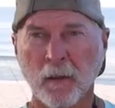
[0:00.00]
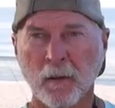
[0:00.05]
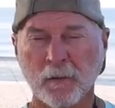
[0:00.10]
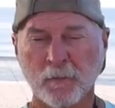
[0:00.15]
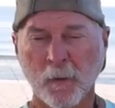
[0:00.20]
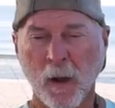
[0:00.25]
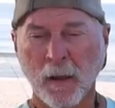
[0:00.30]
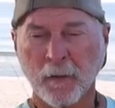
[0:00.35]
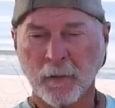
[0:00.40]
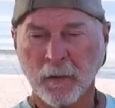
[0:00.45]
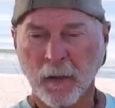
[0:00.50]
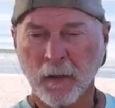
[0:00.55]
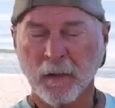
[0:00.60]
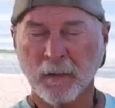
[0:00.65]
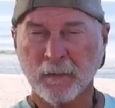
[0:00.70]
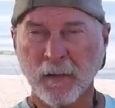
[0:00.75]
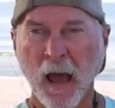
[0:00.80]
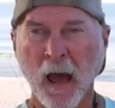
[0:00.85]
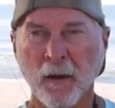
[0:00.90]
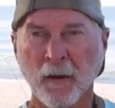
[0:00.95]
So I can get
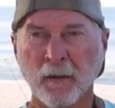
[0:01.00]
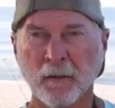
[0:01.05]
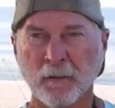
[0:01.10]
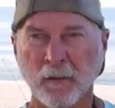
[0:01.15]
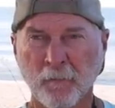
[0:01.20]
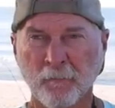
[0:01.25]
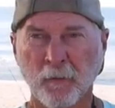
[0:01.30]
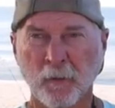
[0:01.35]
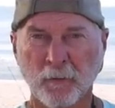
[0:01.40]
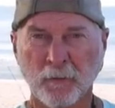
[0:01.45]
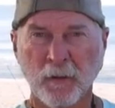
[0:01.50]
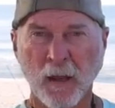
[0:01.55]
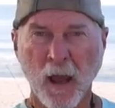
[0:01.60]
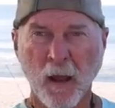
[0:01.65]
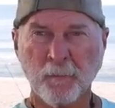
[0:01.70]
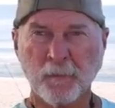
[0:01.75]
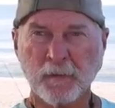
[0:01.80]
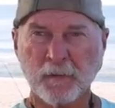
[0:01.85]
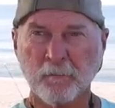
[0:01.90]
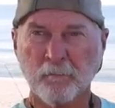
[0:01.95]
it down in different
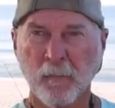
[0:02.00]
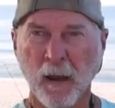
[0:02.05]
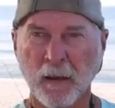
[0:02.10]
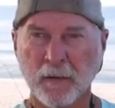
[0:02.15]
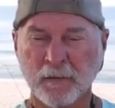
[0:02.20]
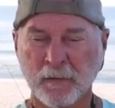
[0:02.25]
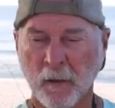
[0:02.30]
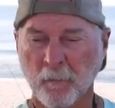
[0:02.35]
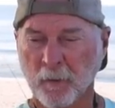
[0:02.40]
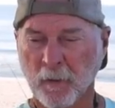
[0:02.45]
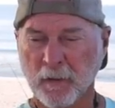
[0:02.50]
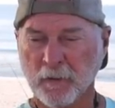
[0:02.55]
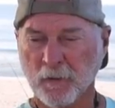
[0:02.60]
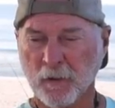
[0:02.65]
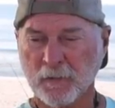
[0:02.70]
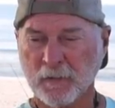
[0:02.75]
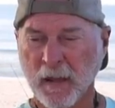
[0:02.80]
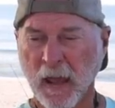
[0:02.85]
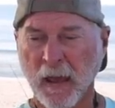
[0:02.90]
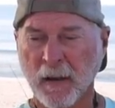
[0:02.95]
depths by simply
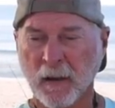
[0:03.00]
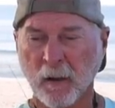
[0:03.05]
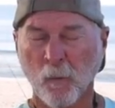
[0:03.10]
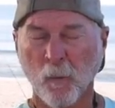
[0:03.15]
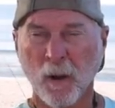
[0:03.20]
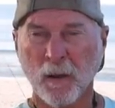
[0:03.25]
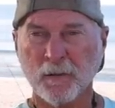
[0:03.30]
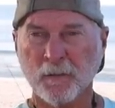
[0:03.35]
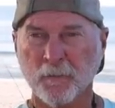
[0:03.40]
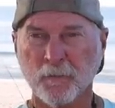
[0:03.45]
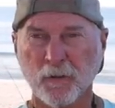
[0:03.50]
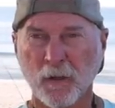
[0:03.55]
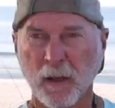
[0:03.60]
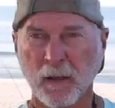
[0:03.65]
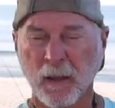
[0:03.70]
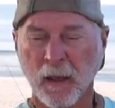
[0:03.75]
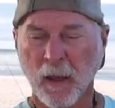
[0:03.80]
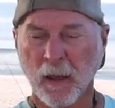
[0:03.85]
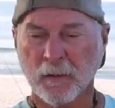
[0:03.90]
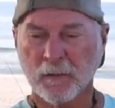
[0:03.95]
just adding weights of
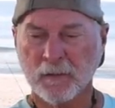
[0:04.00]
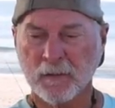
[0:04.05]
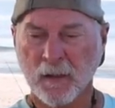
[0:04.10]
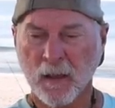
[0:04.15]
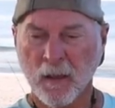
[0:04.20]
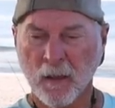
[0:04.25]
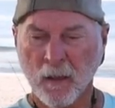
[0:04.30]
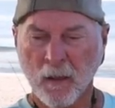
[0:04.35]
jig heads.